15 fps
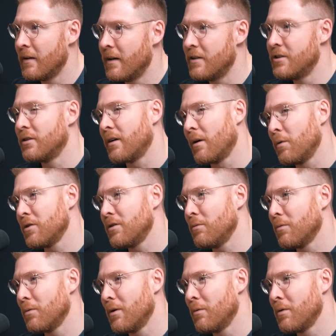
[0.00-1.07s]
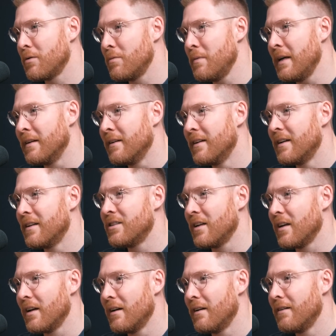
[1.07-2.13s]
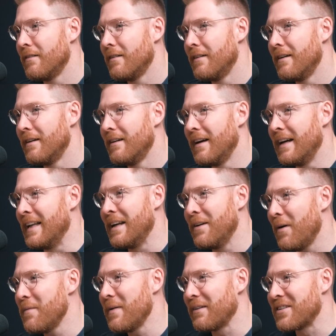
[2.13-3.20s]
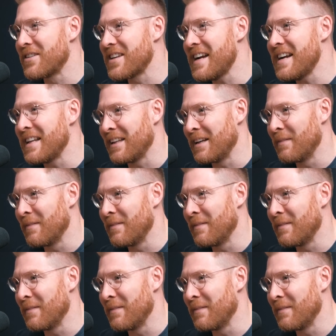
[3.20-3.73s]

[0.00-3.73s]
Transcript: And she'll go, What do you mean? And then he won't be able to say anything